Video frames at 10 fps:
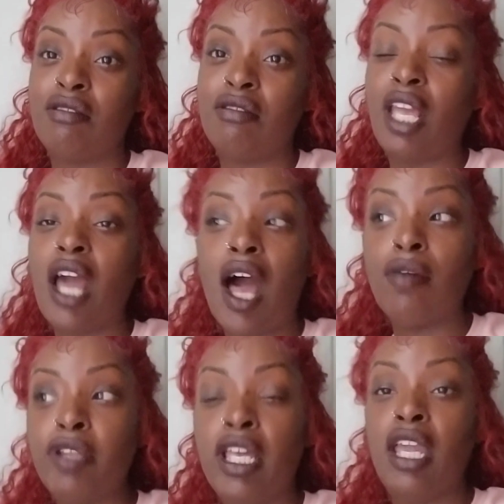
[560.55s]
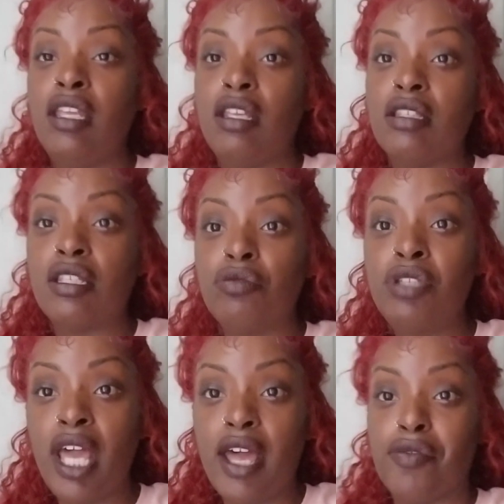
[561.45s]
They obligated till
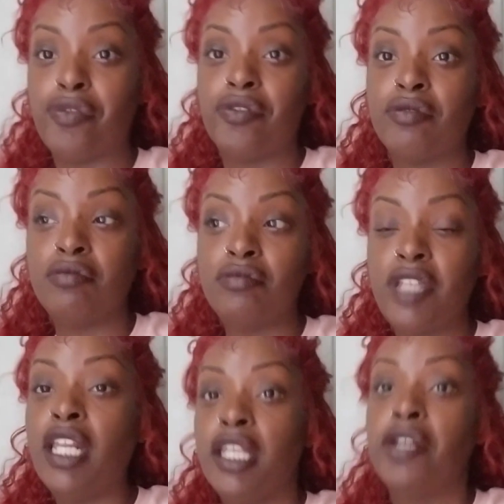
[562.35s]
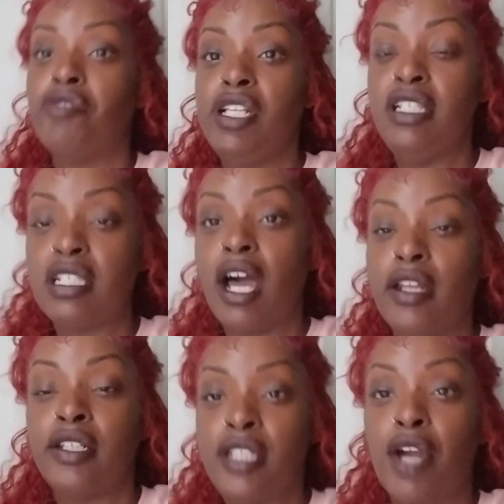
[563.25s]
death. They literally sign
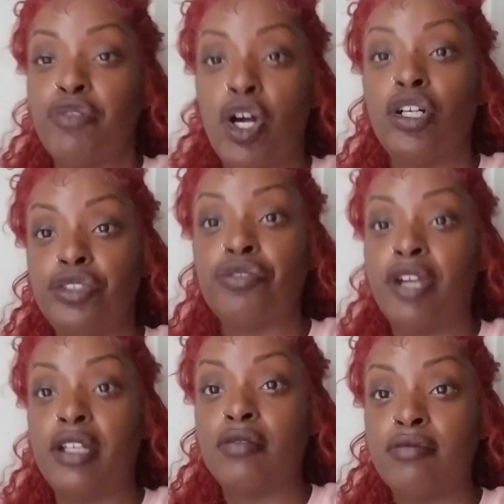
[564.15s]
a death contract.